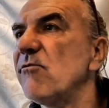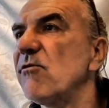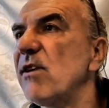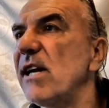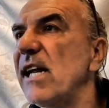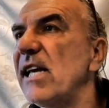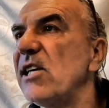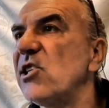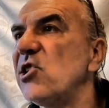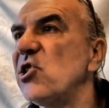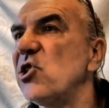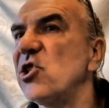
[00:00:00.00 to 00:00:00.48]

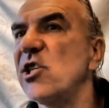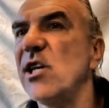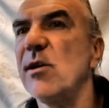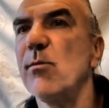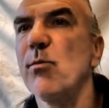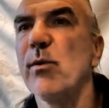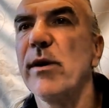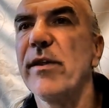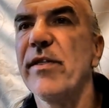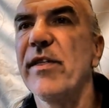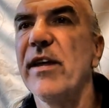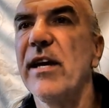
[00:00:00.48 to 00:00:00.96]
relationship
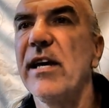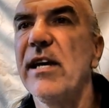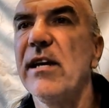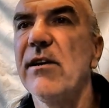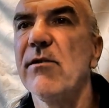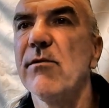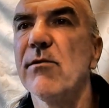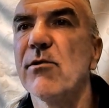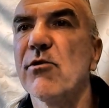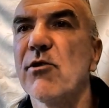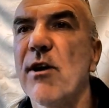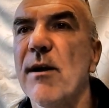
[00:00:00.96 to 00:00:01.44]
with the
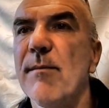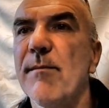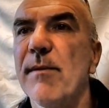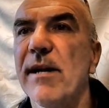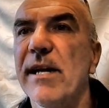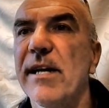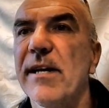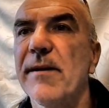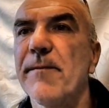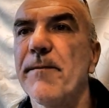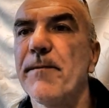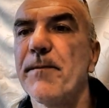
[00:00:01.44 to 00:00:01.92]

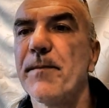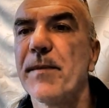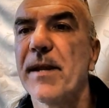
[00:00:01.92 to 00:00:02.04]
Kremlin.